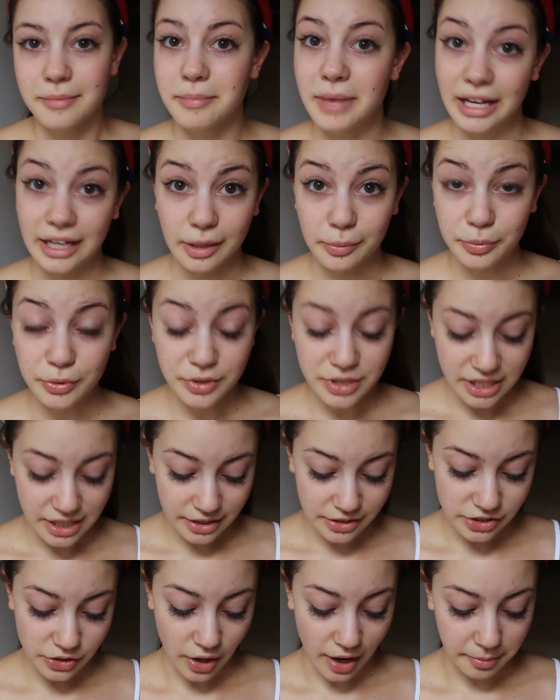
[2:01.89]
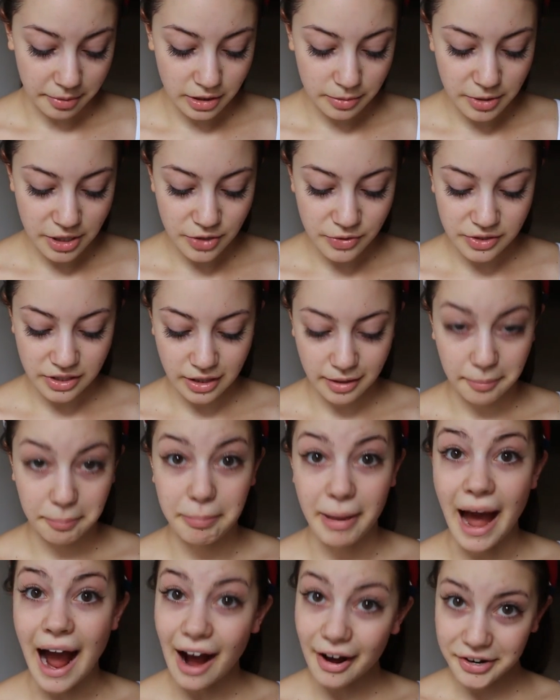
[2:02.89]
makeup routine. So I'm gonna be using
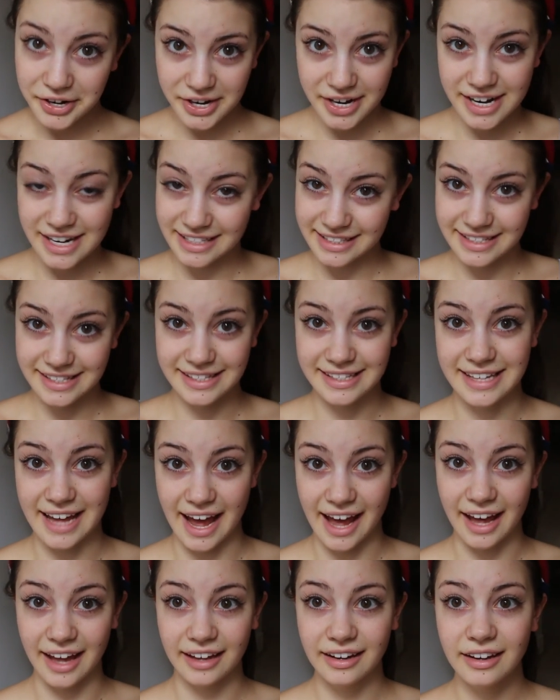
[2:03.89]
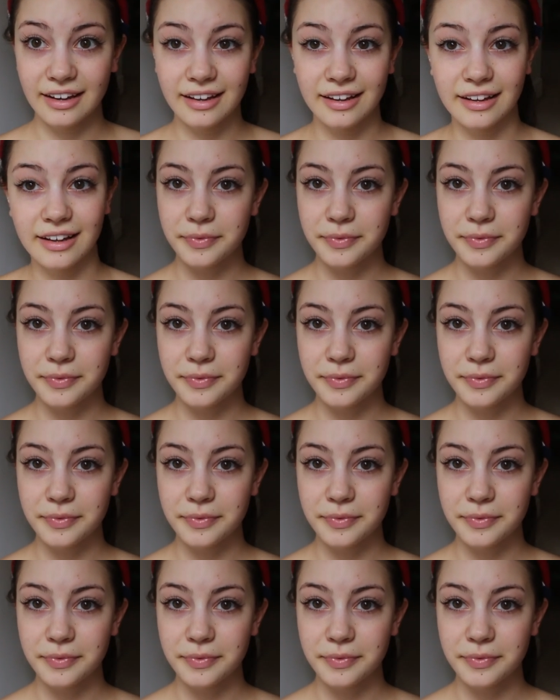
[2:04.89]
powder instead.